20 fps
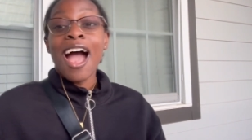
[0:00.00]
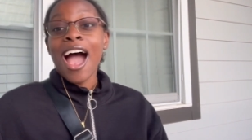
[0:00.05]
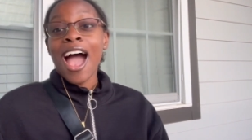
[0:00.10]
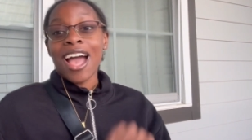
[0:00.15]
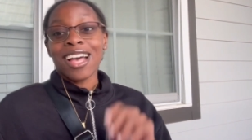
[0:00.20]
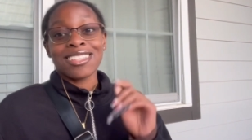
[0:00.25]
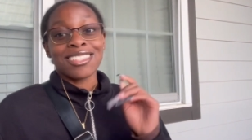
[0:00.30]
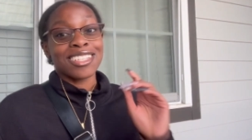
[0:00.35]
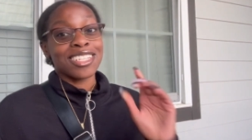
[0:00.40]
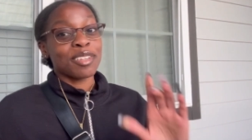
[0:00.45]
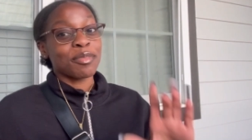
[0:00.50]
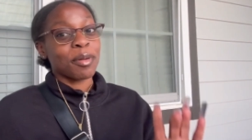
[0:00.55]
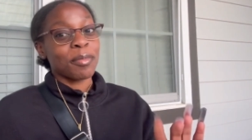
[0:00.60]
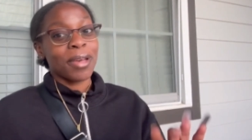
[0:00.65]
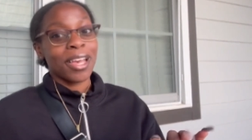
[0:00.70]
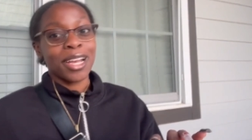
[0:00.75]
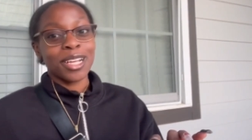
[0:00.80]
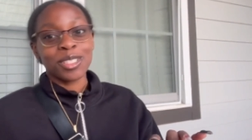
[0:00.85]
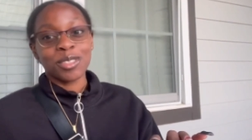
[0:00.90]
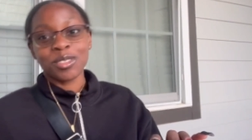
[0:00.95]
I seen that my
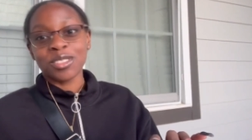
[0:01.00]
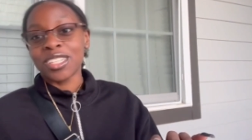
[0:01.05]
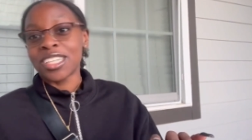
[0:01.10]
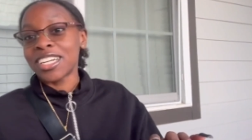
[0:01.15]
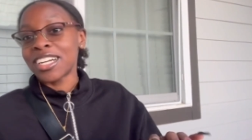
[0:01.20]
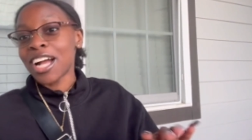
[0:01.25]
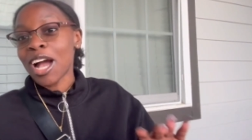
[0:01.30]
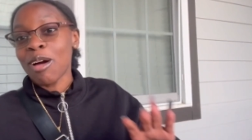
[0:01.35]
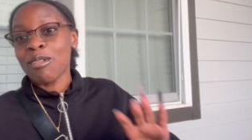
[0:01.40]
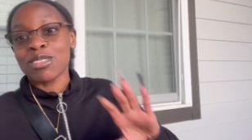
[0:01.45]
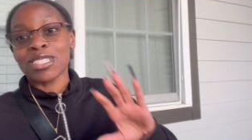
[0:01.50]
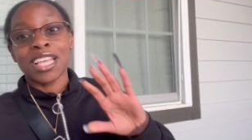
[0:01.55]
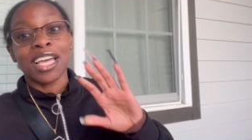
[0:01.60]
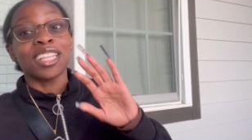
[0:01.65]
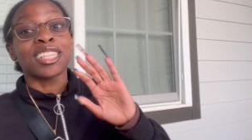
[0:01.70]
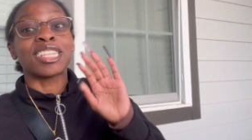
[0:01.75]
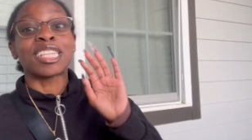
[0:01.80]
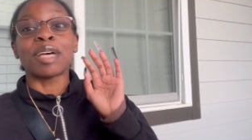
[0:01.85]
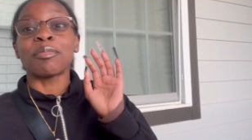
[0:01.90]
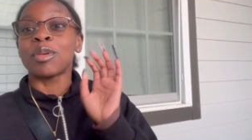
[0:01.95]
package was here. I was like,
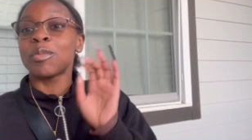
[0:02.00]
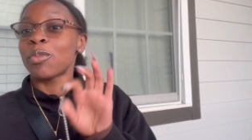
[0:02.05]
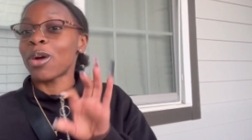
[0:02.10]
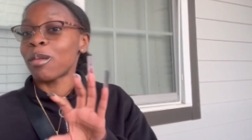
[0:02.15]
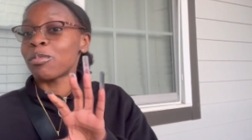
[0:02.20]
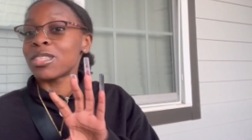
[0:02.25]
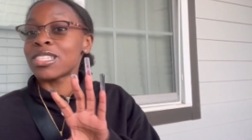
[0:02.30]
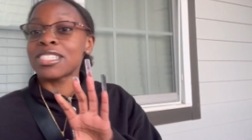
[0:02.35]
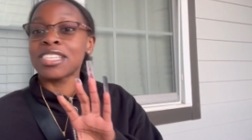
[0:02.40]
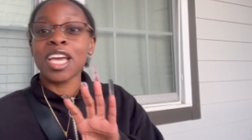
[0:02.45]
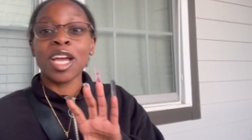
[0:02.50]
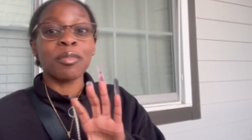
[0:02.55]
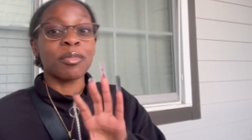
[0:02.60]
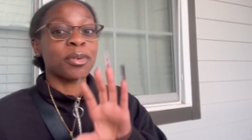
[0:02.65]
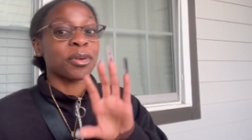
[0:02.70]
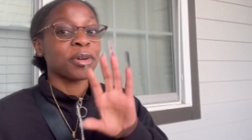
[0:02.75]
let me pop this camera